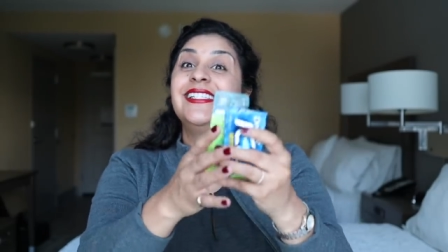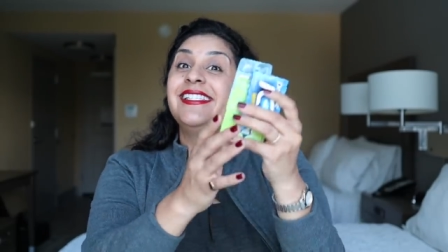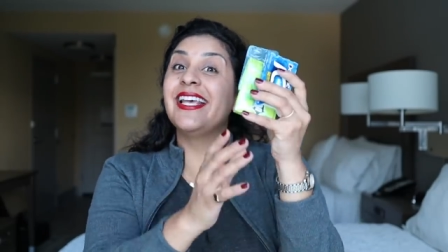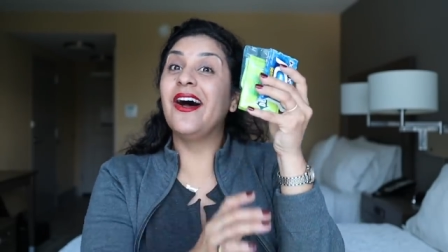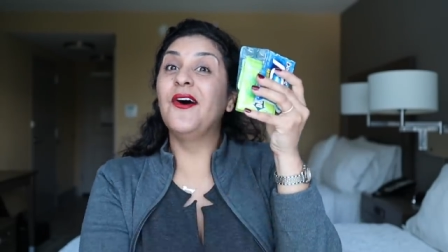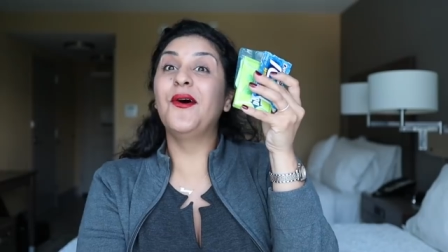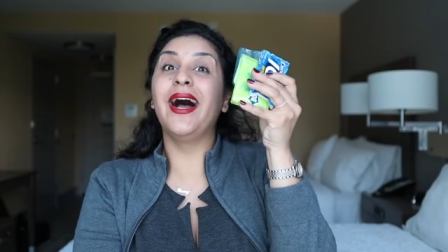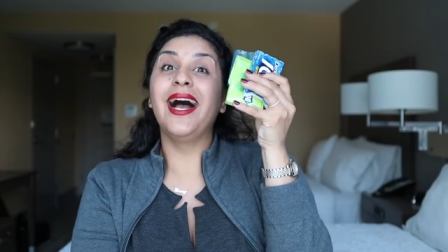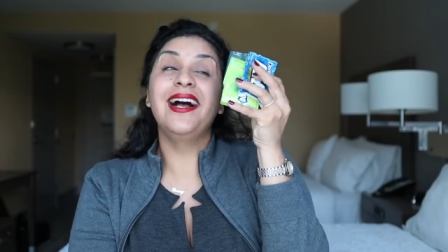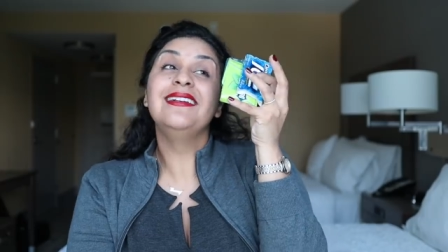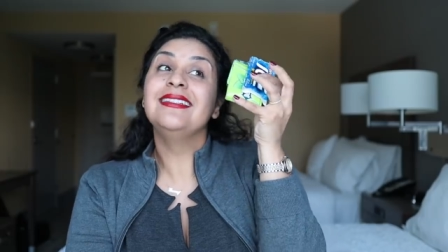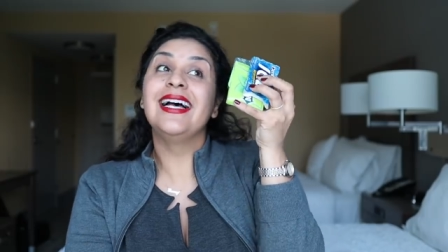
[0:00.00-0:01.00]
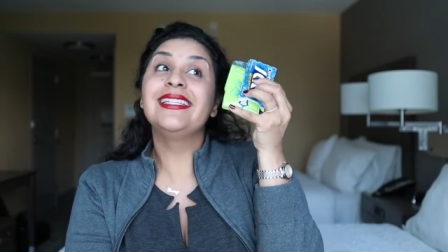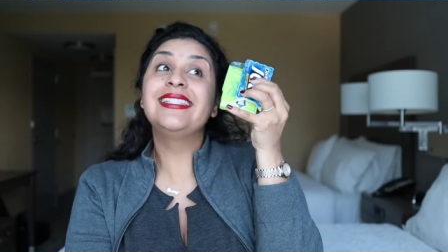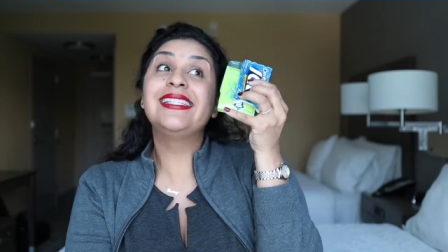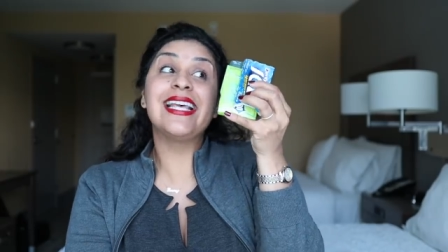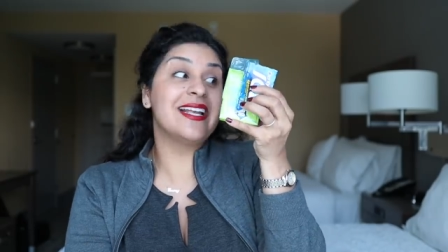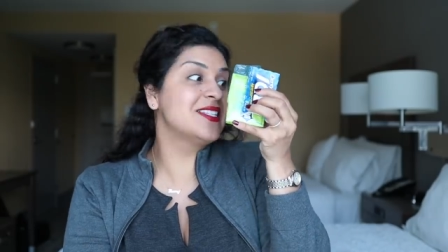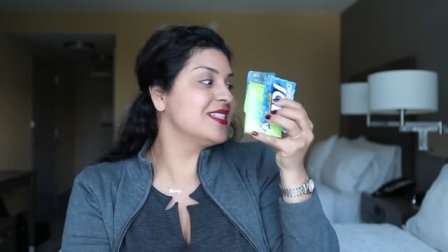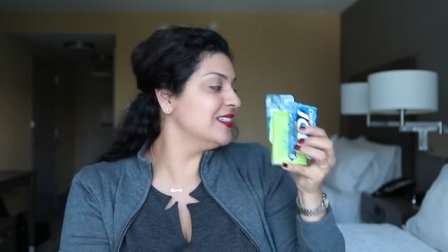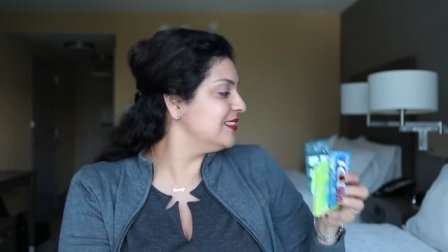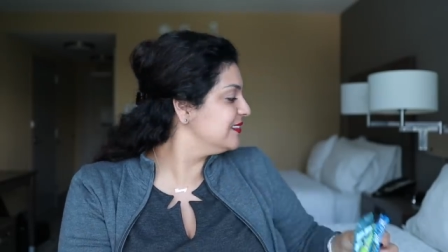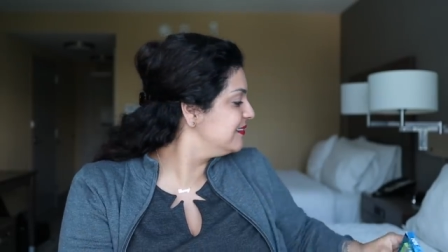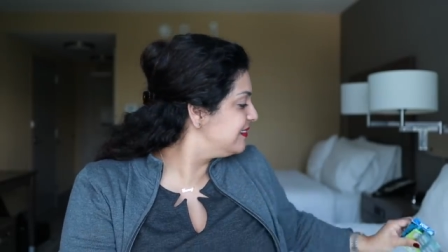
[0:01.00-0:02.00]
so
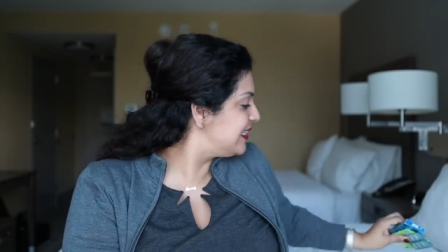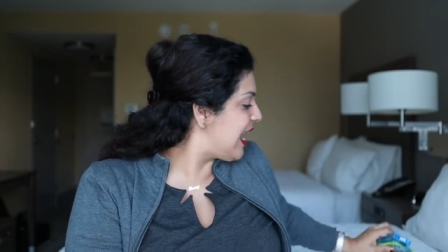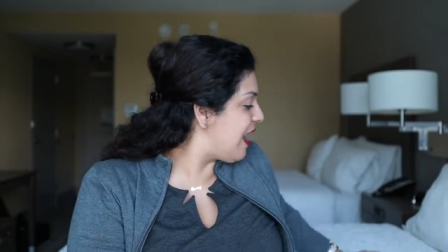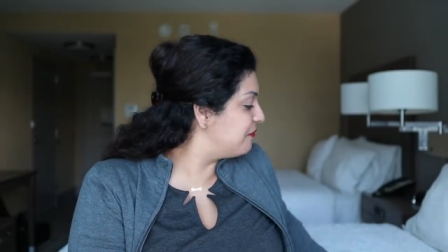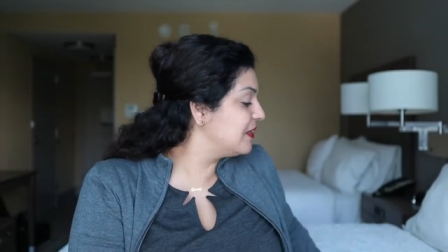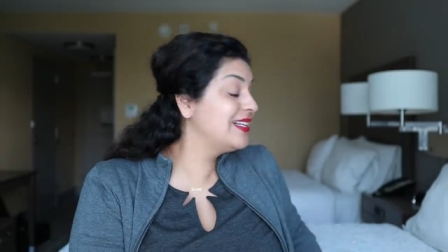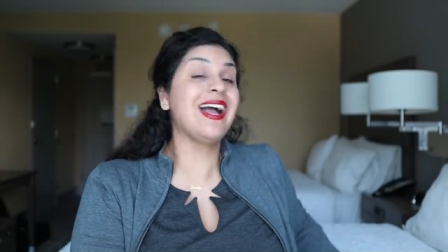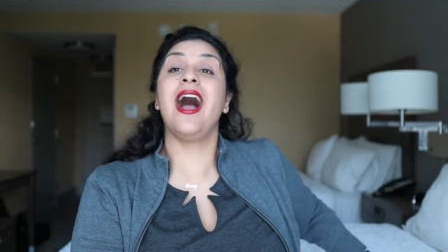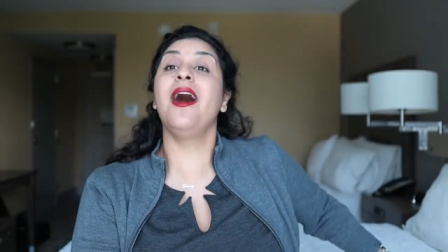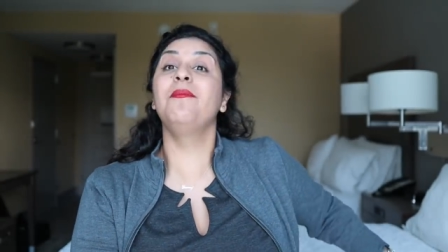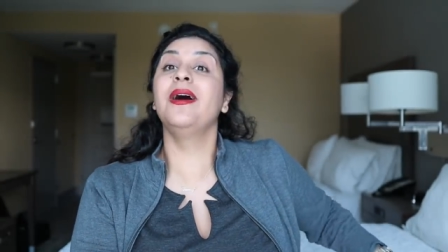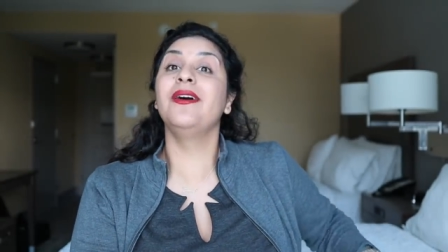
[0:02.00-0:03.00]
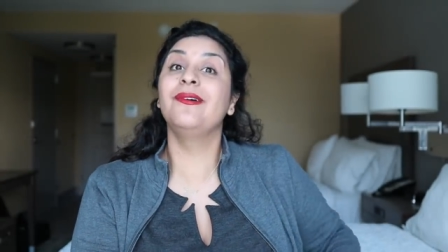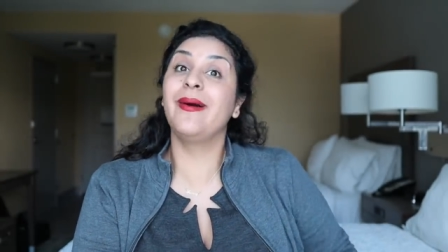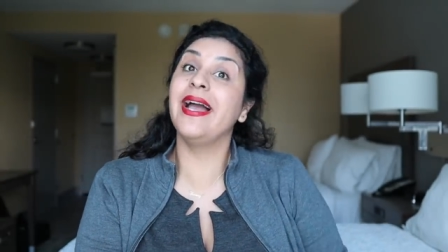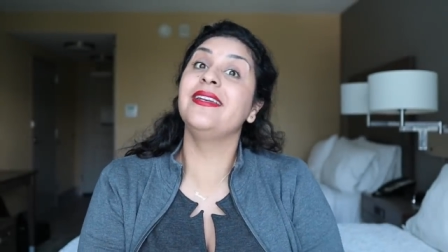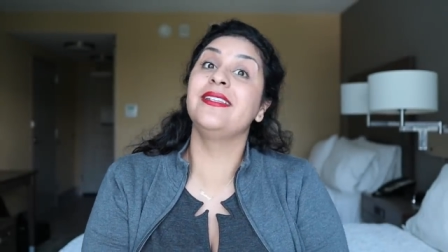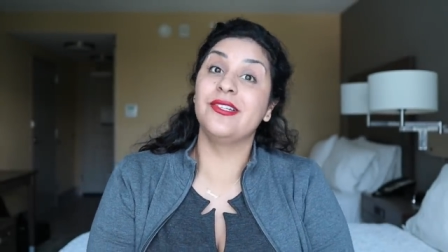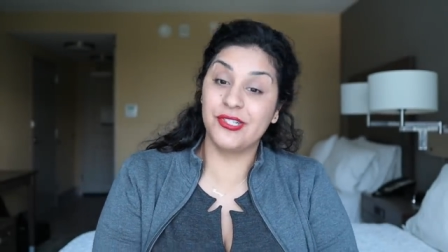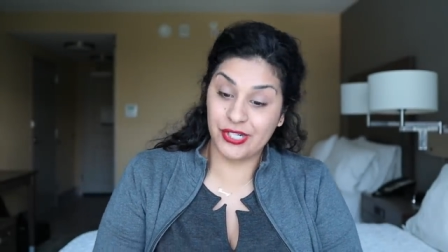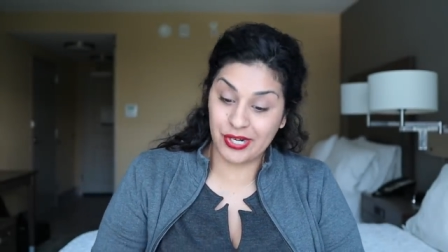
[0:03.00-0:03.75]
essential to have gum when you